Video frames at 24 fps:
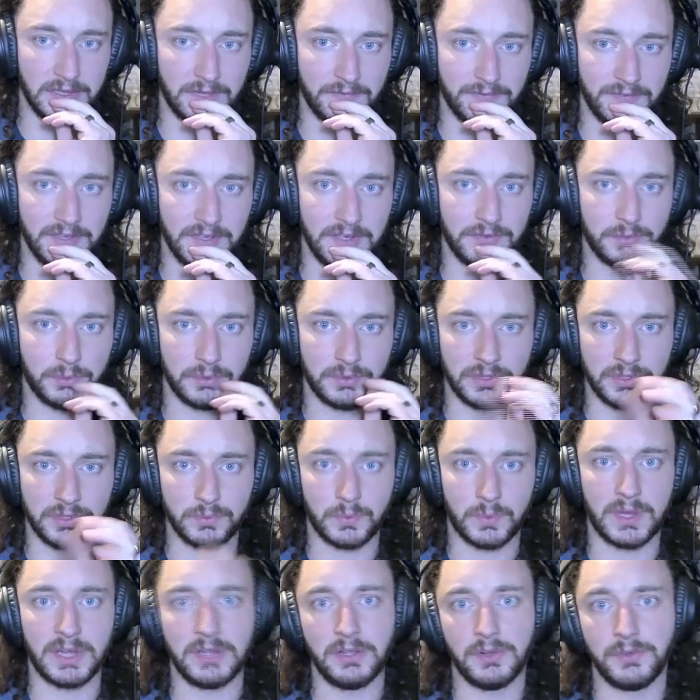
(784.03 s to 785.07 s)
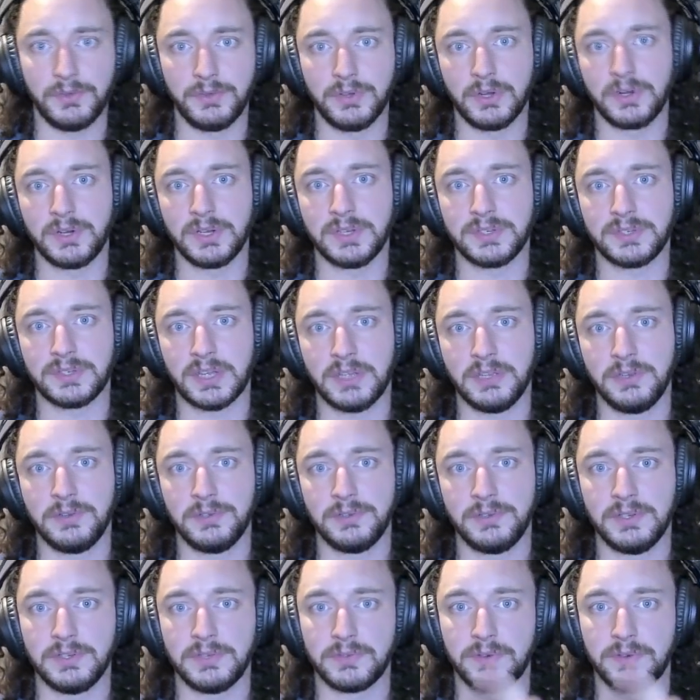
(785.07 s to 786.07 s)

these, which is why you'll notice I use these for